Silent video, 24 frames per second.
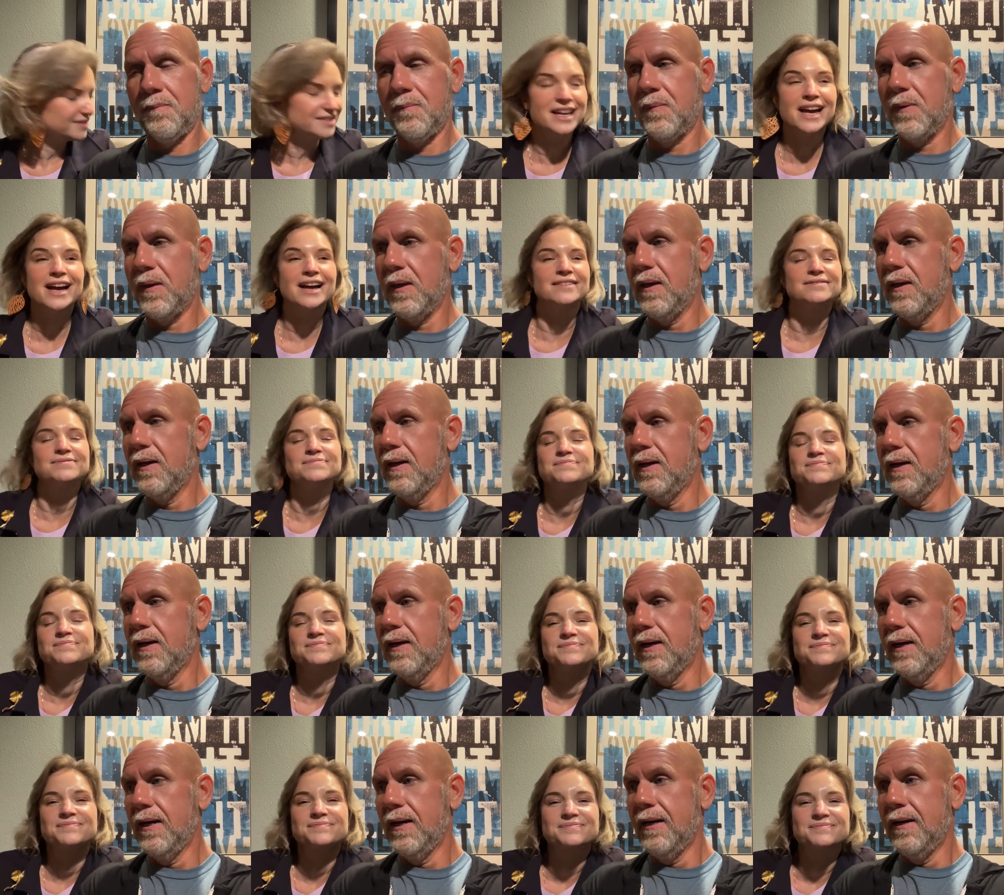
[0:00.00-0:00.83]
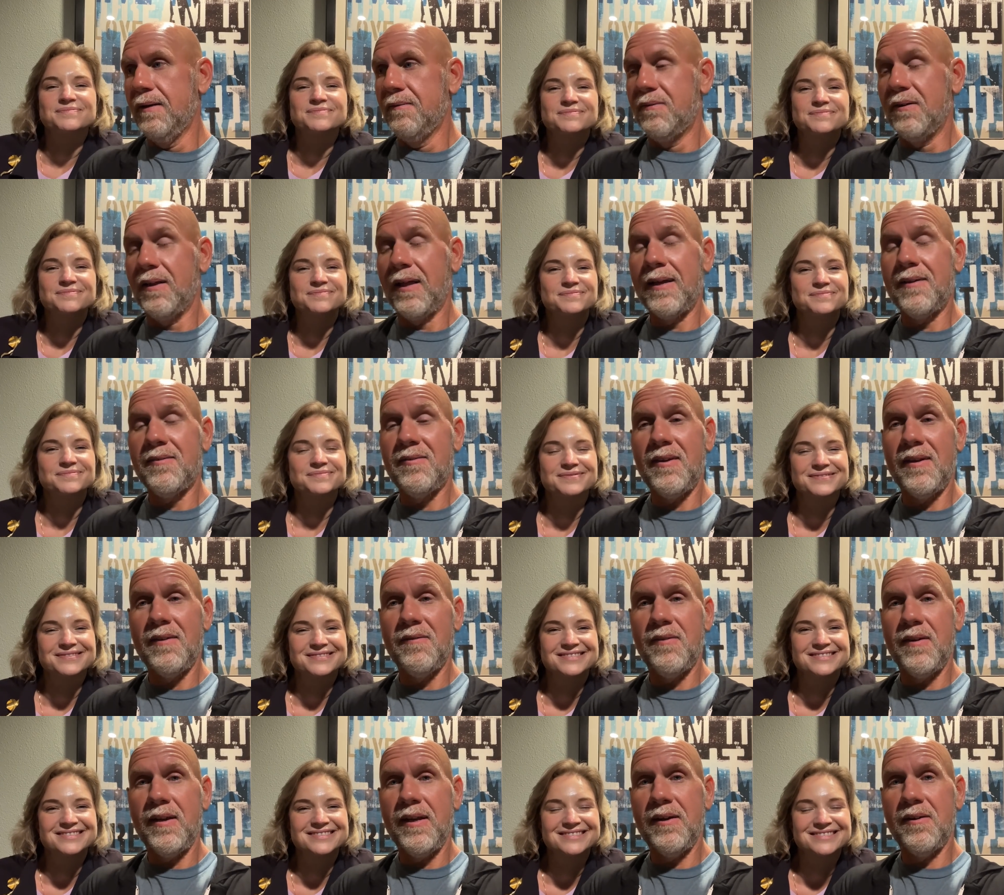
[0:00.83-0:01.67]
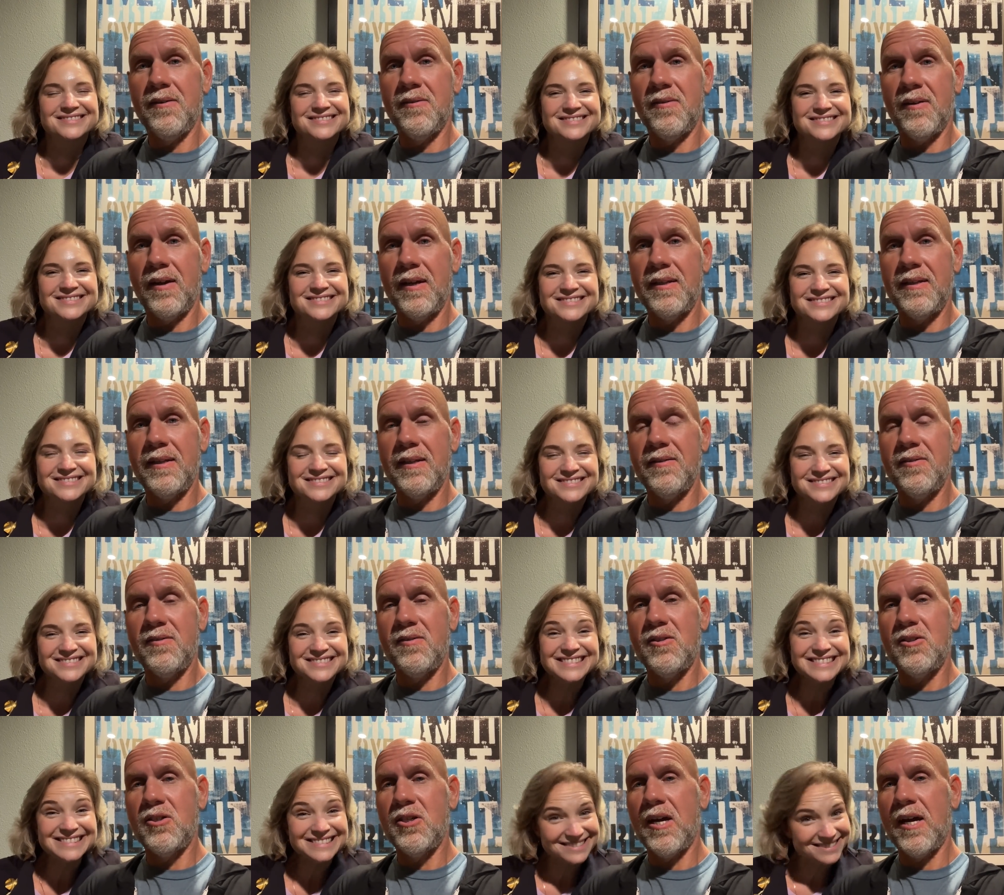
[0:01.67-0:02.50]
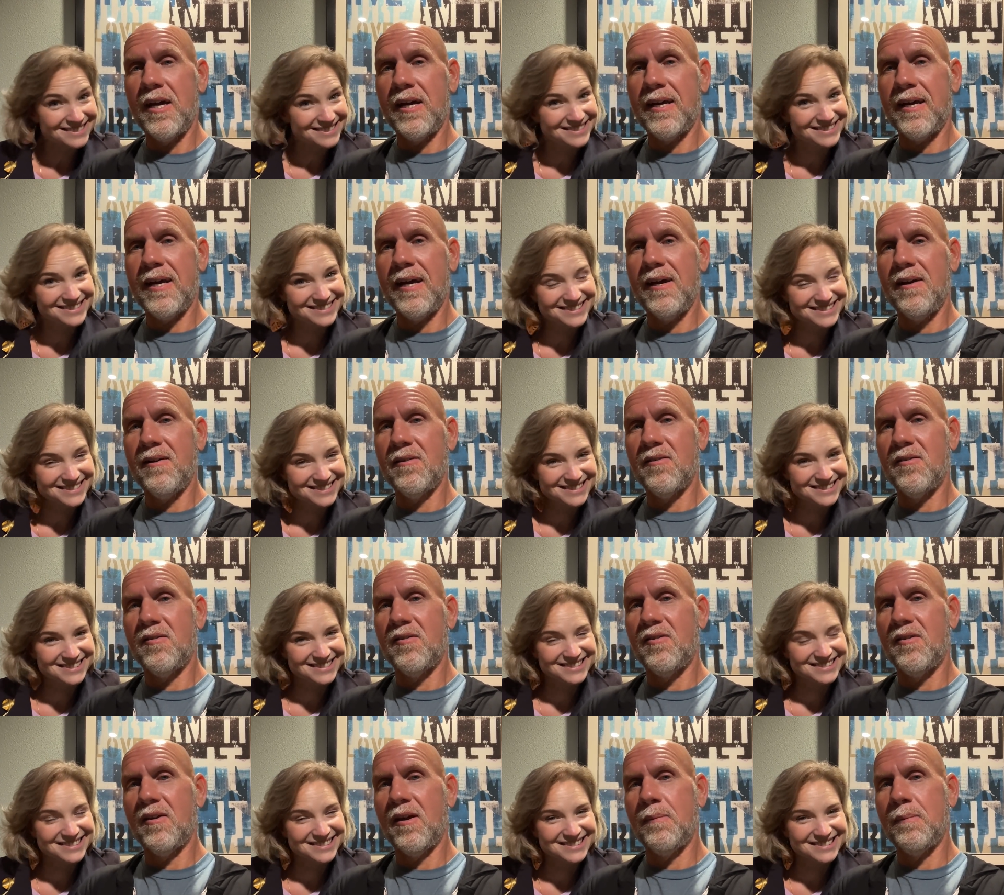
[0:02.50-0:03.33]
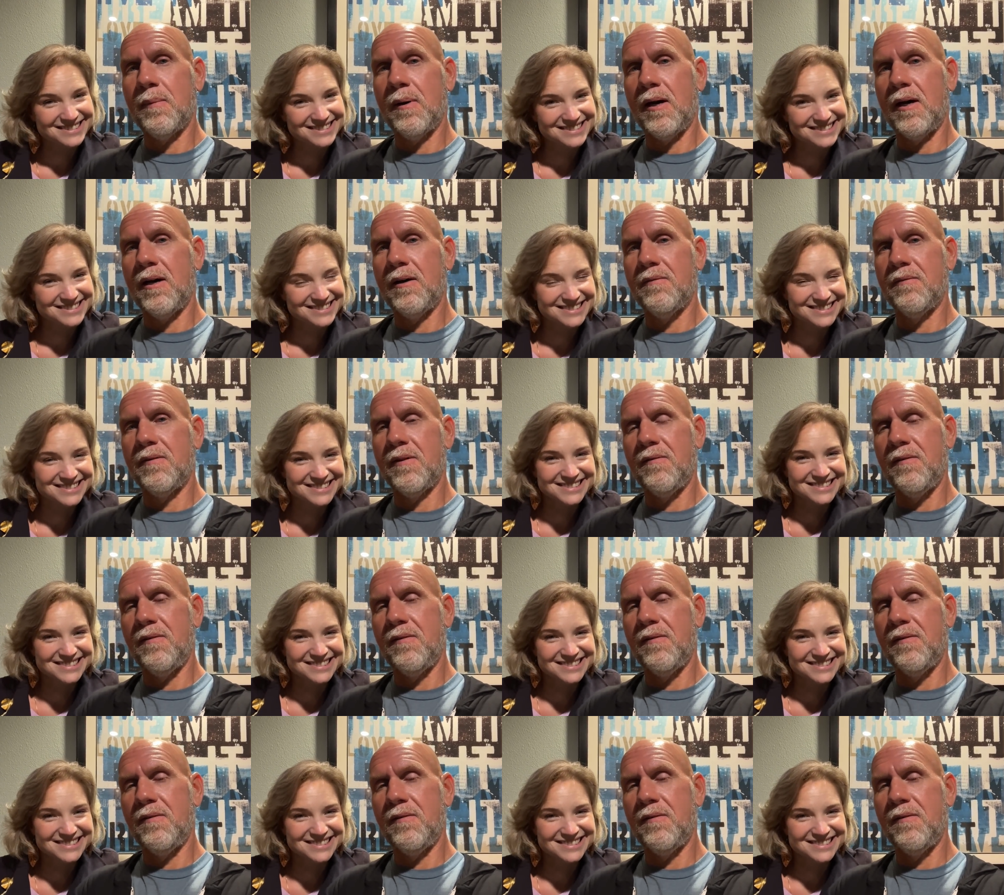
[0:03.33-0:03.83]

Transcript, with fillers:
Speaker 1: Yeah. If you like seeing videos like this, check out some of the